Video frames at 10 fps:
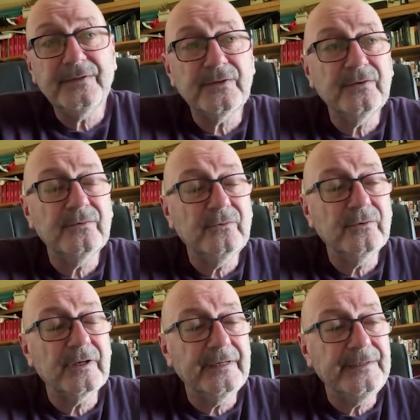do all
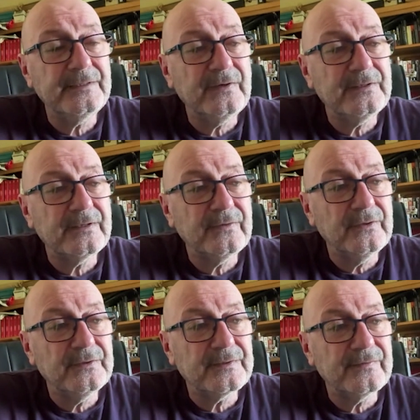kinds of
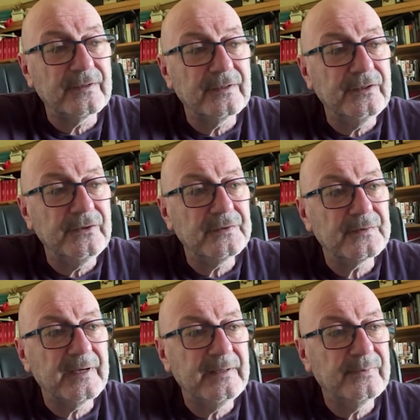interviews for
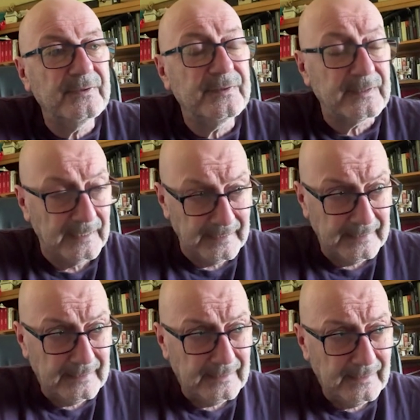newspapers.
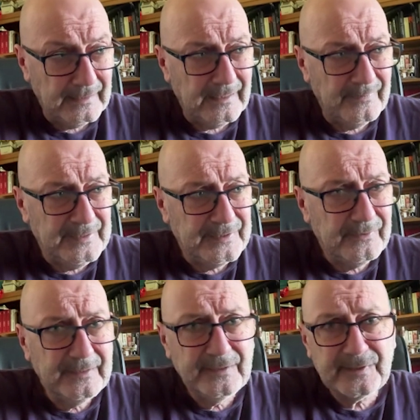I've been
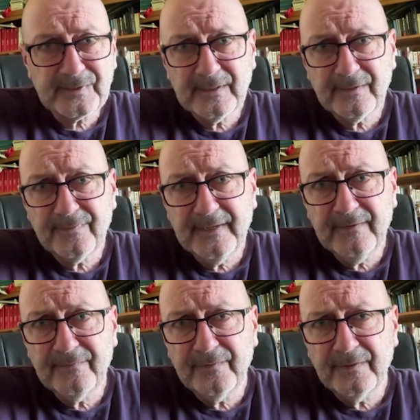doing this thing
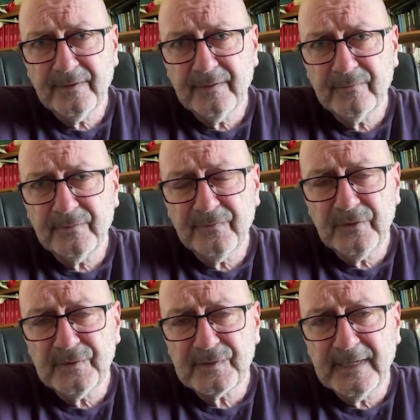for the
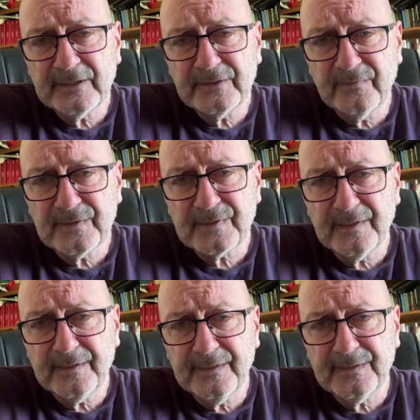review section of the
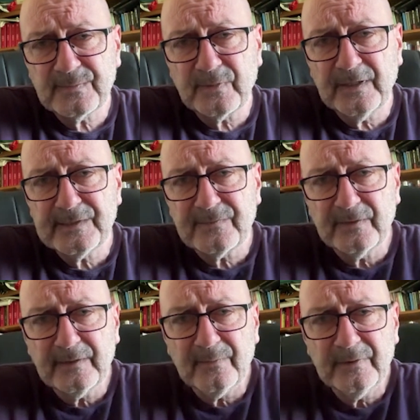Sunday Express for a
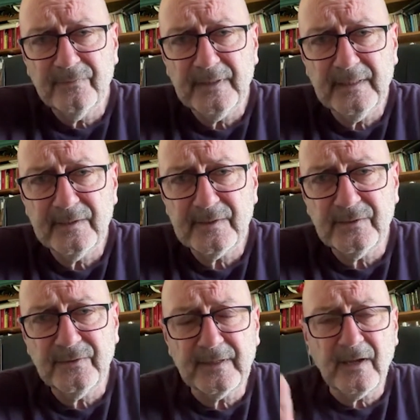couple of years. I do
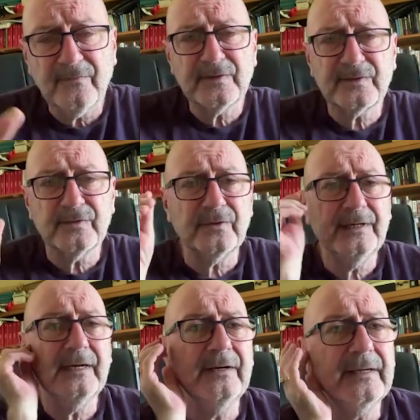the cover story
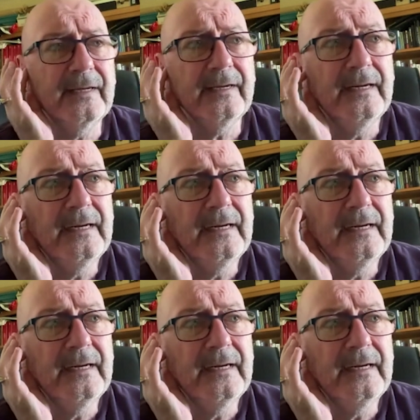now and again.